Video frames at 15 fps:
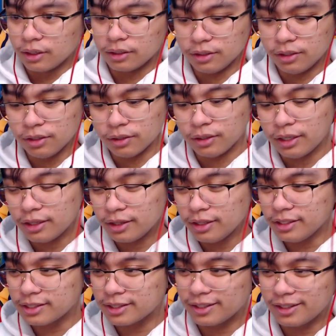Dude,
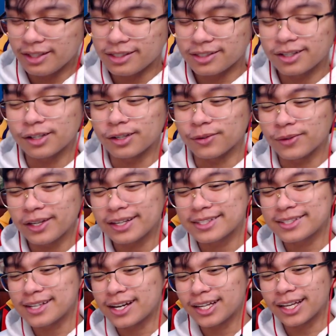this girl, Rika,
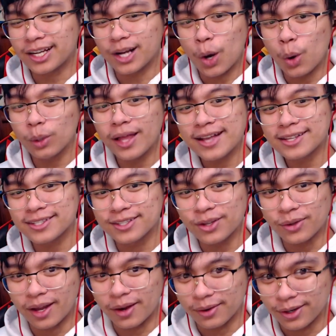sounded like a whole ass adult
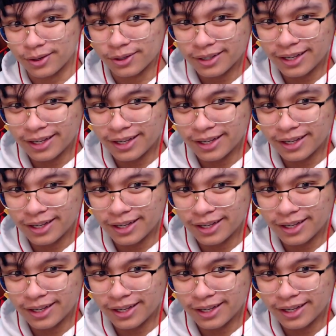out here.